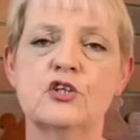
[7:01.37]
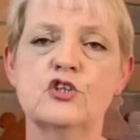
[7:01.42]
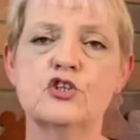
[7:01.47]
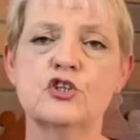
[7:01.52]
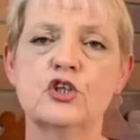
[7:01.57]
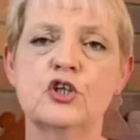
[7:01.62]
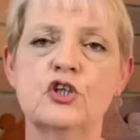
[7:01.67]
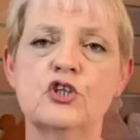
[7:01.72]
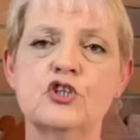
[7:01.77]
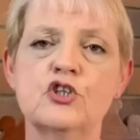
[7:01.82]

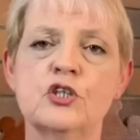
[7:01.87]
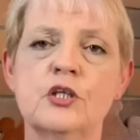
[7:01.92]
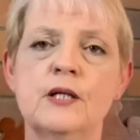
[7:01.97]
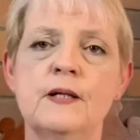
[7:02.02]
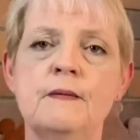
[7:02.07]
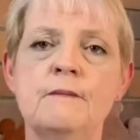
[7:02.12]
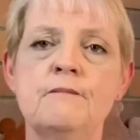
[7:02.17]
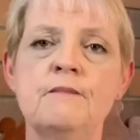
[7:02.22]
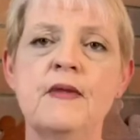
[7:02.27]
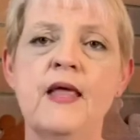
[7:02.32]
Church.
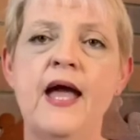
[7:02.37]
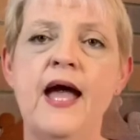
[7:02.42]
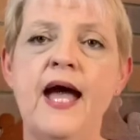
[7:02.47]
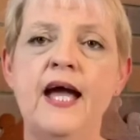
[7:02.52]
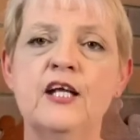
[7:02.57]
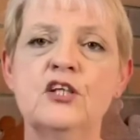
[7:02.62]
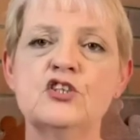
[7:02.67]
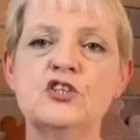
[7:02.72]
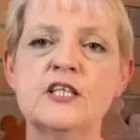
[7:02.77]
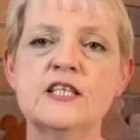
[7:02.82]

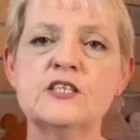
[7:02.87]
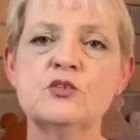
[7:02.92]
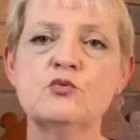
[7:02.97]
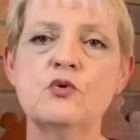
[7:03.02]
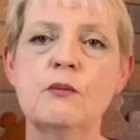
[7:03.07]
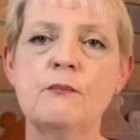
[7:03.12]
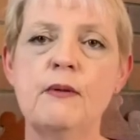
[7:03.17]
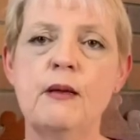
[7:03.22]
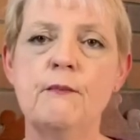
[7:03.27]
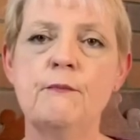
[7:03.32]
And just
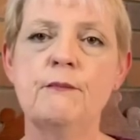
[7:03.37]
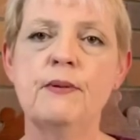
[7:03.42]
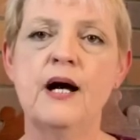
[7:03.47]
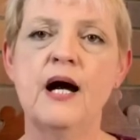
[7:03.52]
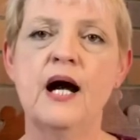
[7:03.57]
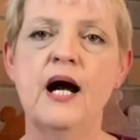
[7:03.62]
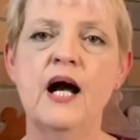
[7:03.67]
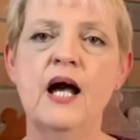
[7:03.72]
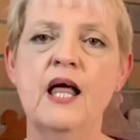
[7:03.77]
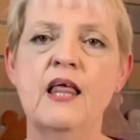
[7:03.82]
remember
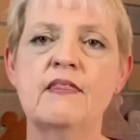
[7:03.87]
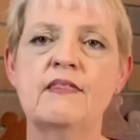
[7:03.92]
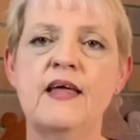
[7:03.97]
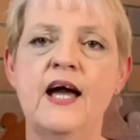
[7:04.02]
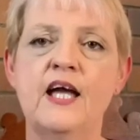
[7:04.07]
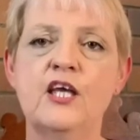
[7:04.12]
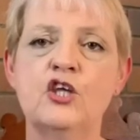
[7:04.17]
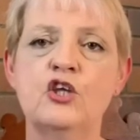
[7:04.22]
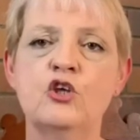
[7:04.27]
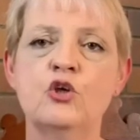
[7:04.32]

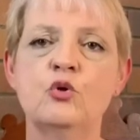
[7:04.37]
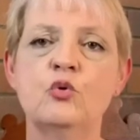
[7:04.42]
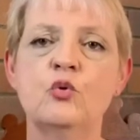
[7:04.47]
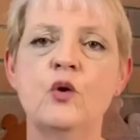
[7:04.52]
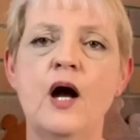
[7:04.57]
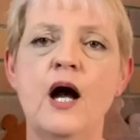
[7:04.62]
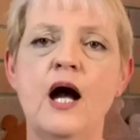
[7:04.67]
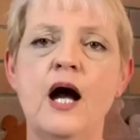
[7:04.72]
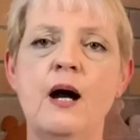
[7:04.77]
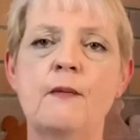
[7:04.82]
that you
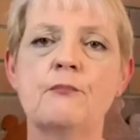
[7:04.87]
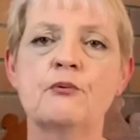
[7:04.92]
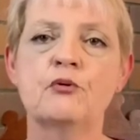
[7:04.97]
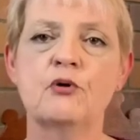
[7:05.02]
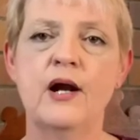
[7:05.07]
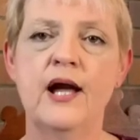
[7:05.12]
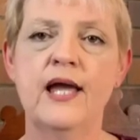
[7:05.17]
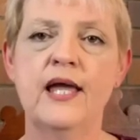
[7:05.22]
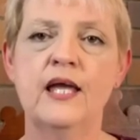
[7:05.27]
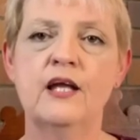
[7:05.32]
are
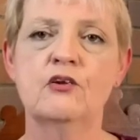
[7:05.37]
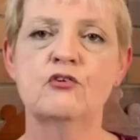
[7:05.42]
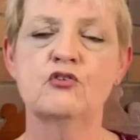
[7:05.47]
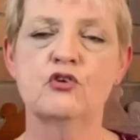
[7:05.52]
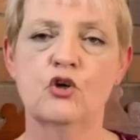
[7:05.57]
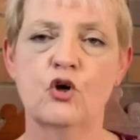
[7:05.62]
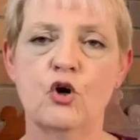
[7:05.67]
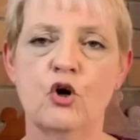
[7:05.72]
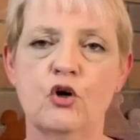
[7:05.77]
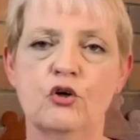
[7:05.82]
praying to
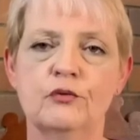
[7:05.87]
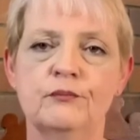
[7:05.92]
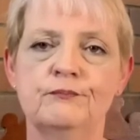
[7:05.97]
God.